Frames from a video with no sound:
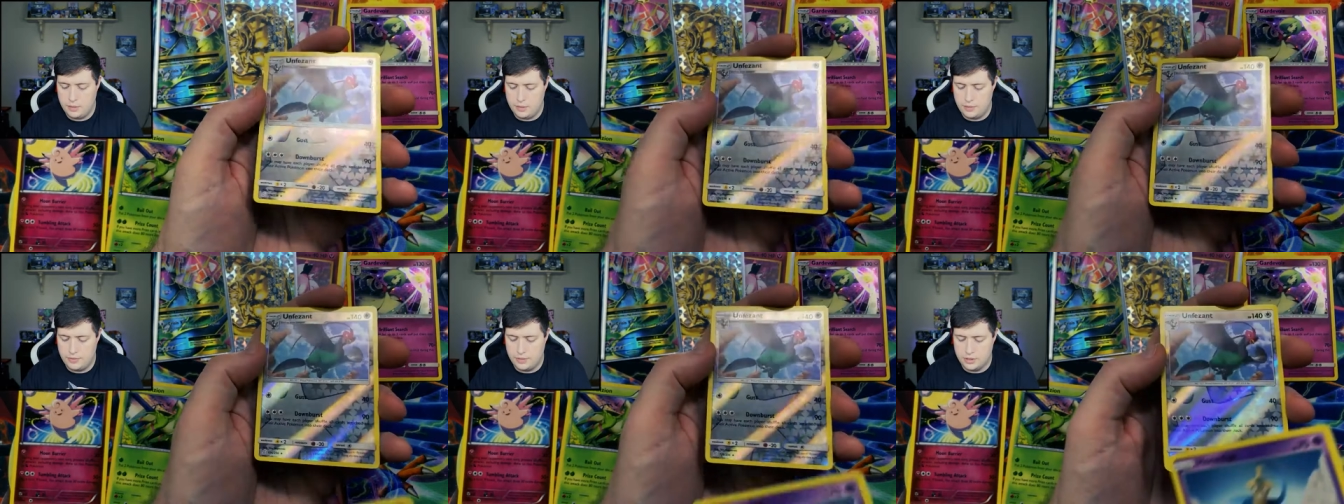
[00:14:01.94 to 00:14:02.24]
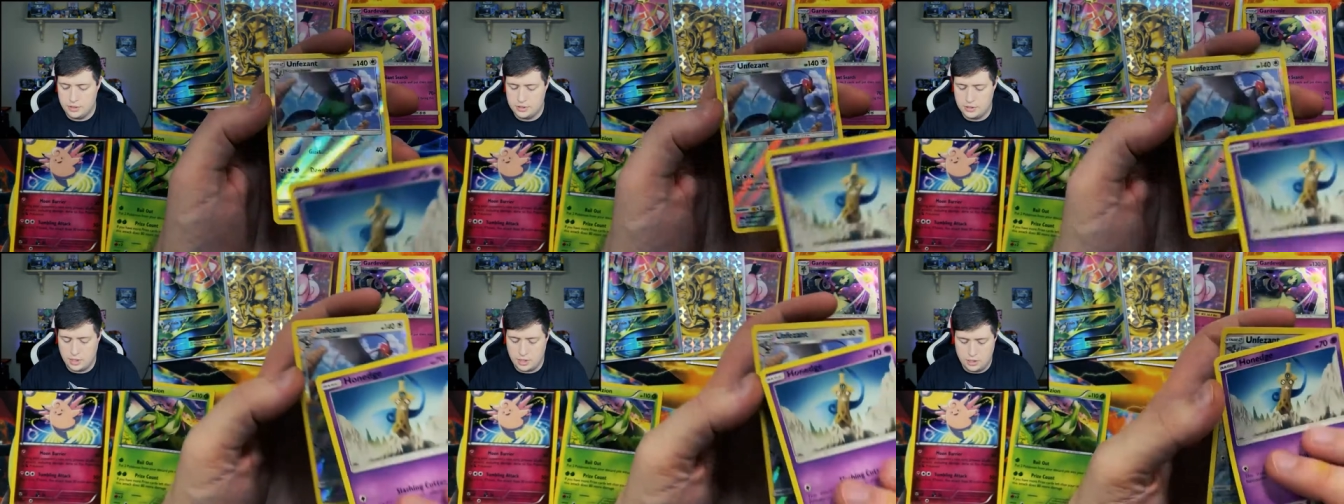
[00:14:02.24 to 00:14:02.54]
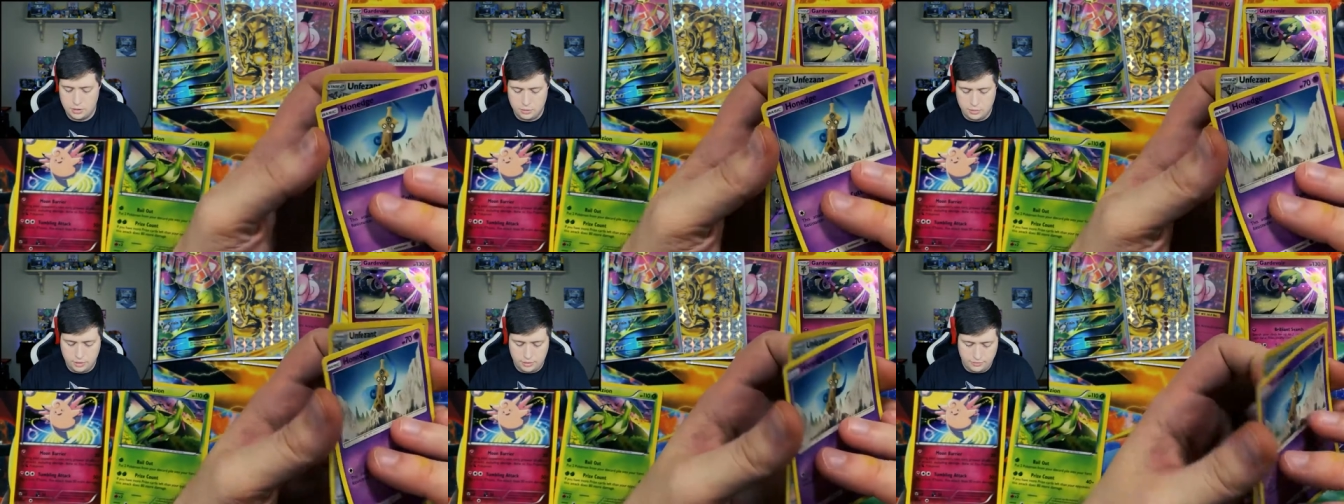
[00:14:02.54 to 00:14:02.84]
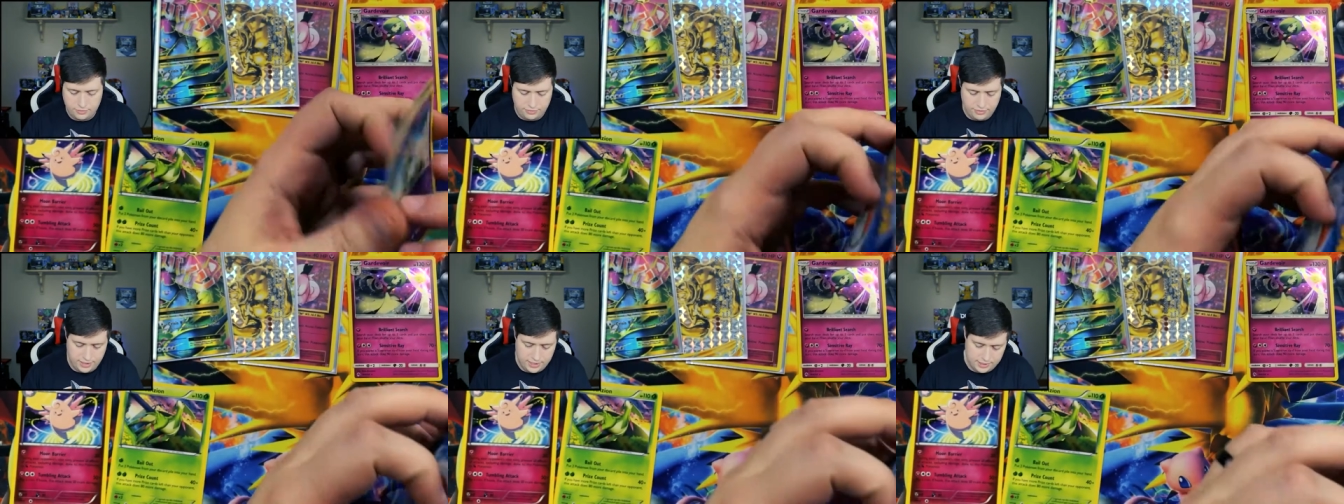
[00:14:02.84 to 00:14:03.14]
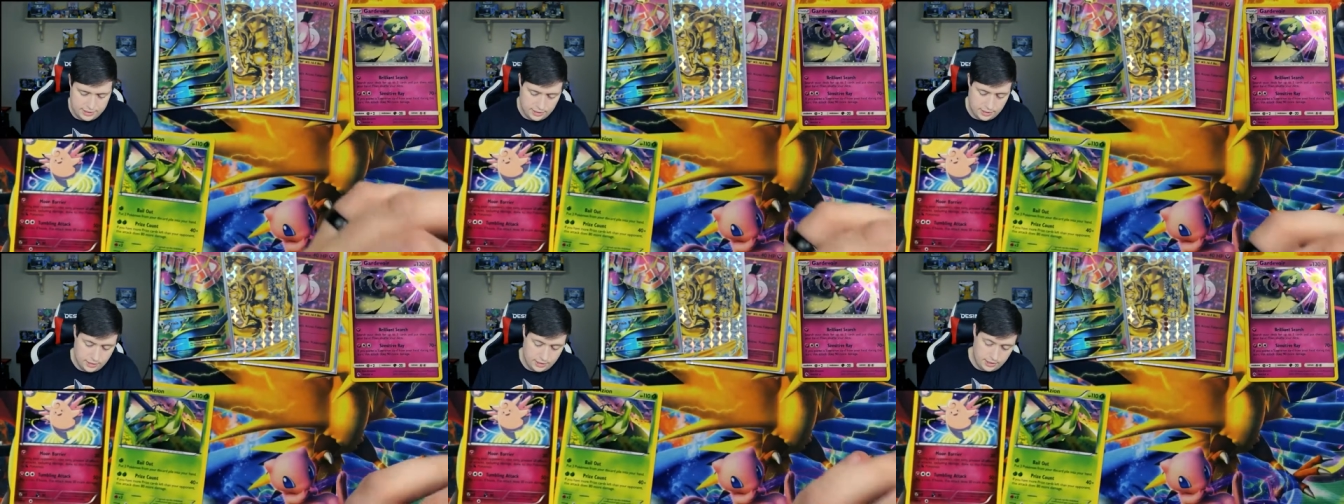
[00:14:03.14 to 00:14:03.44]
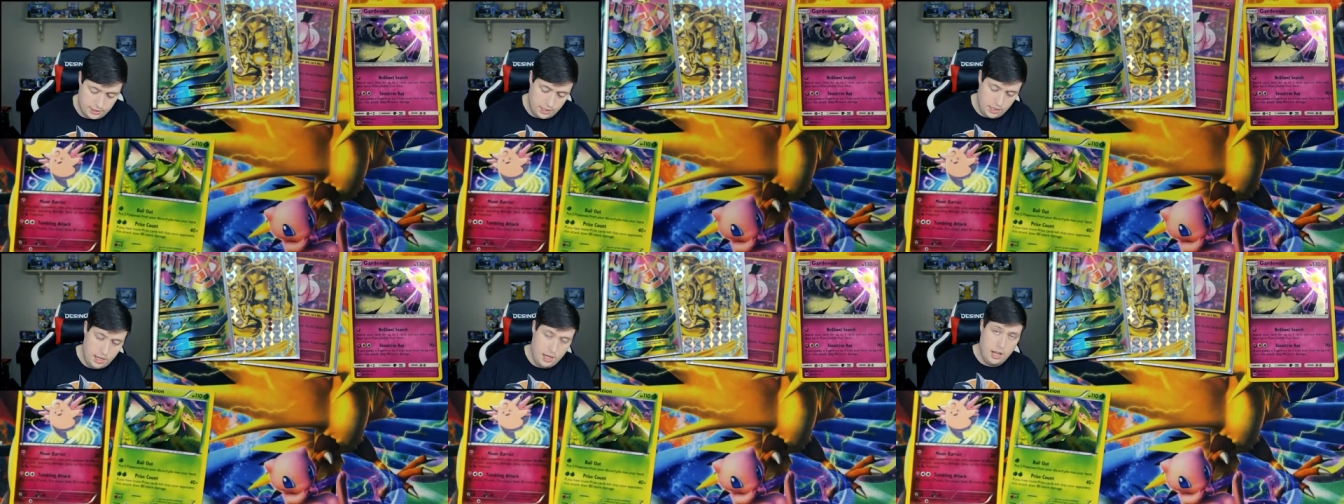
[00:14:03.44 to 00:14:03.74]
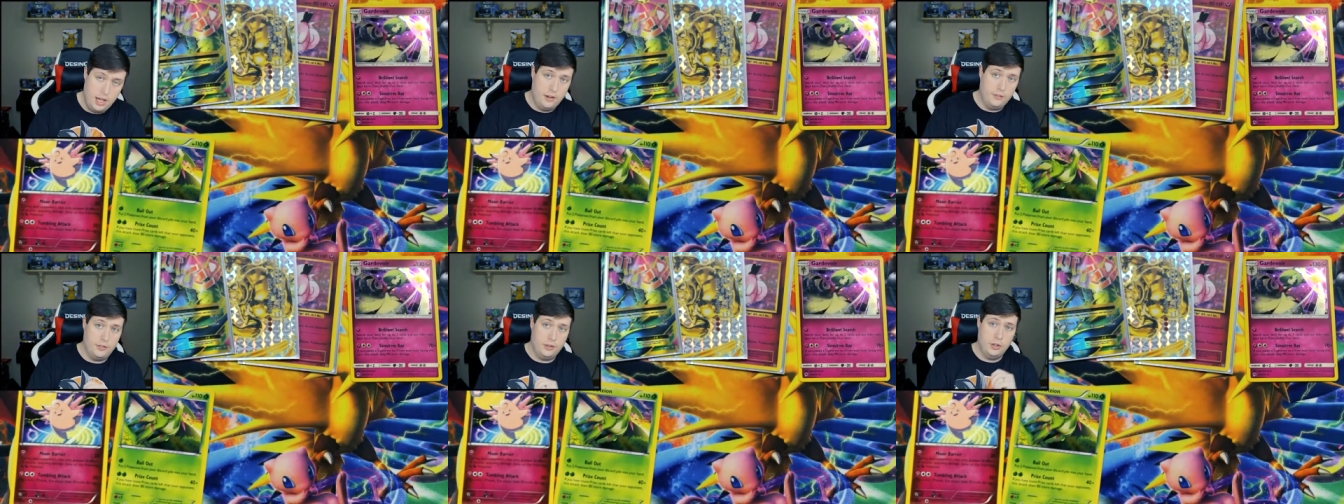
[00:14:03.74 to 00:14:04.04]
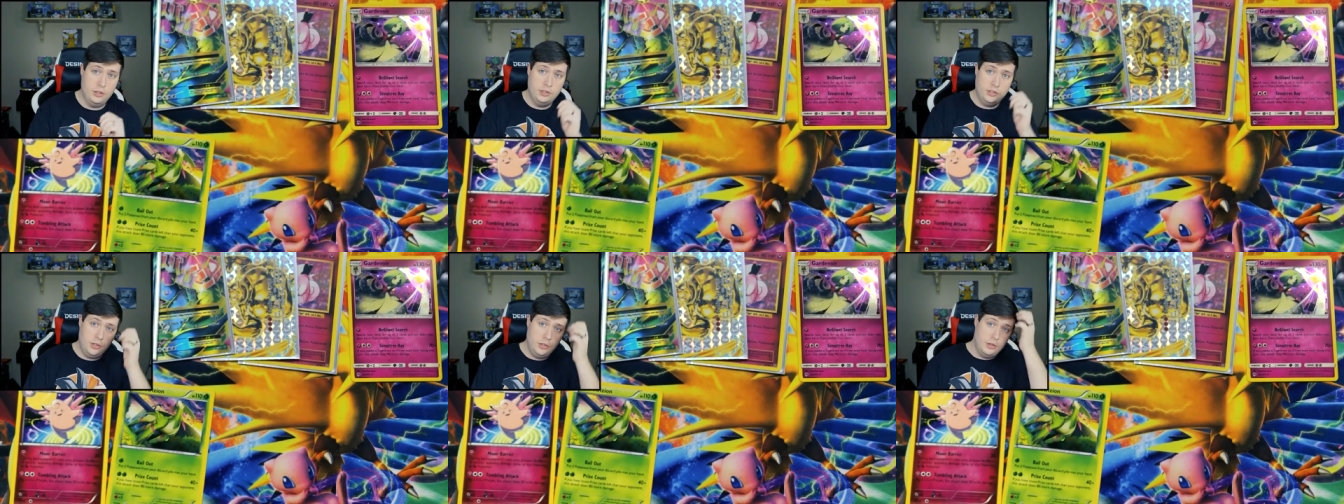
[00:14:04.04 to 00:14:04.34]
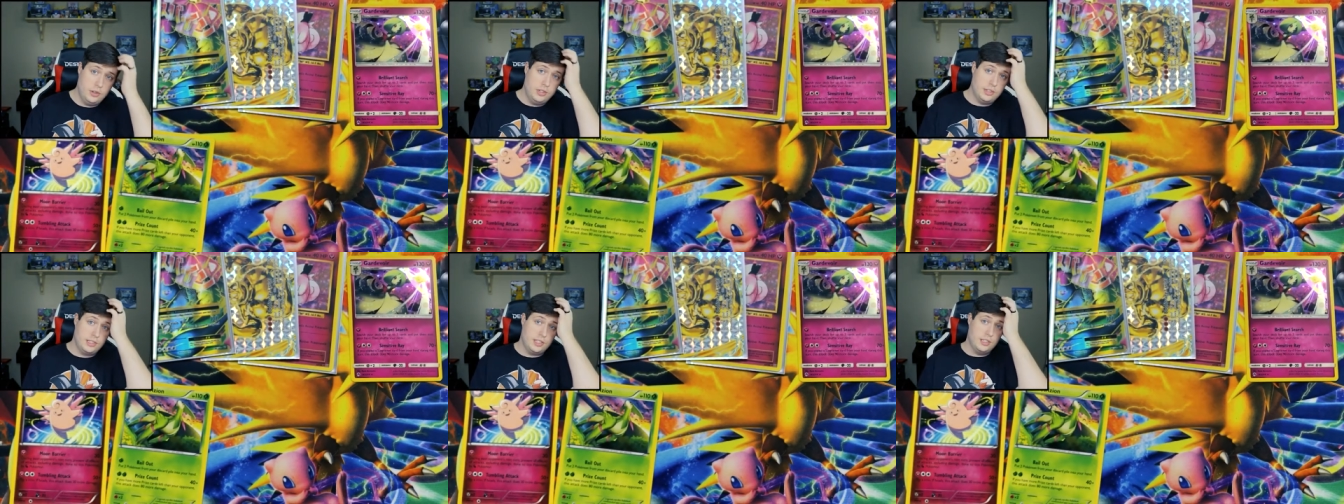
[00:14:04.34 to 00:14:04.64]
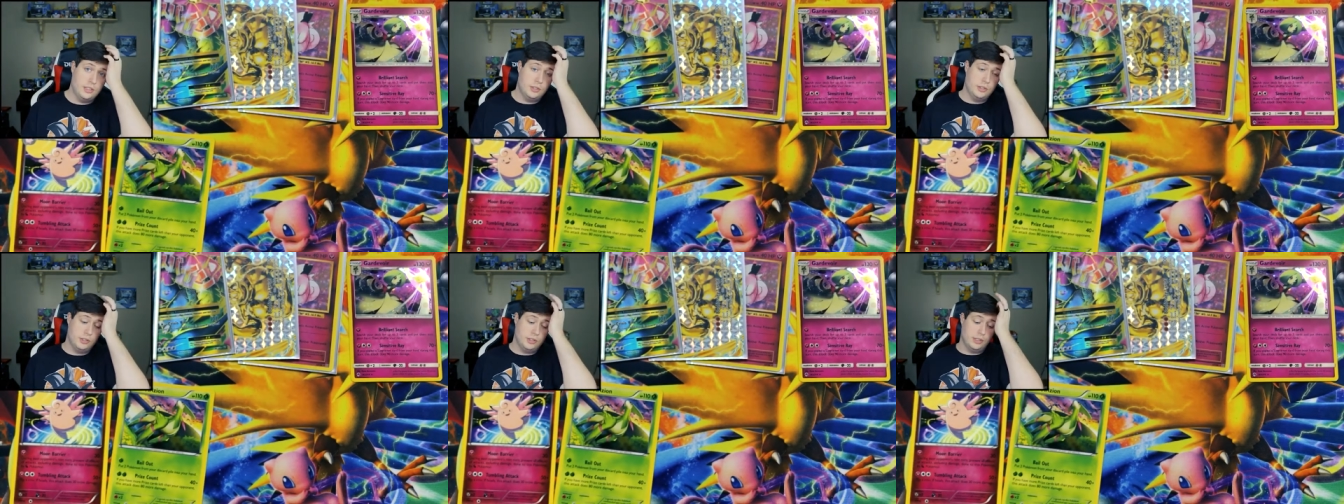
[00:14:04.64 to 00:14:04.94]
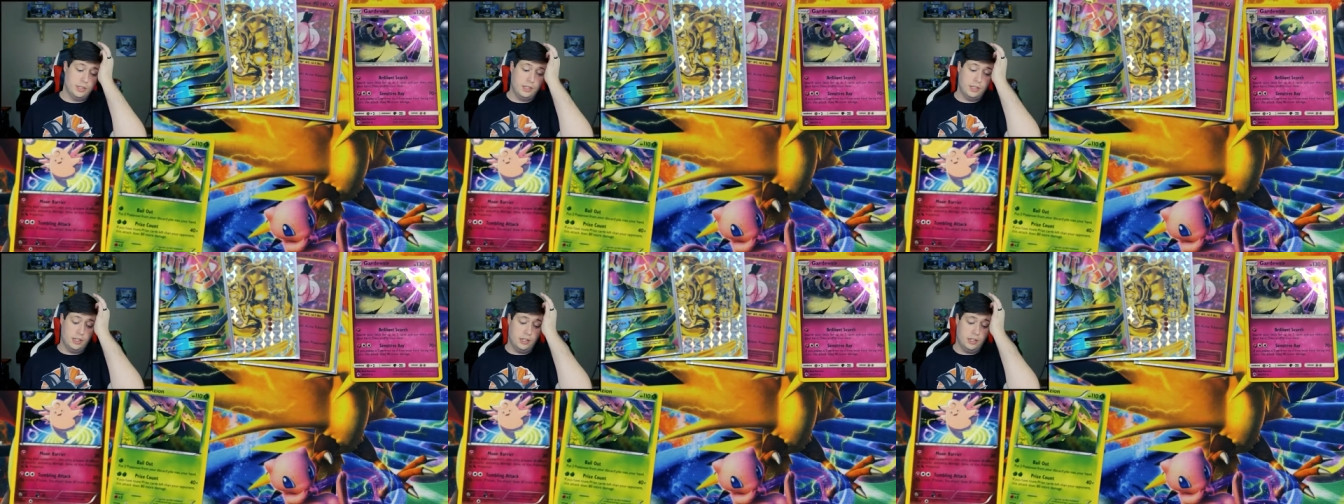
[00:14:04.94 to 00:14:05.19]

reverse hollow Unfezant. For those of you that's interested,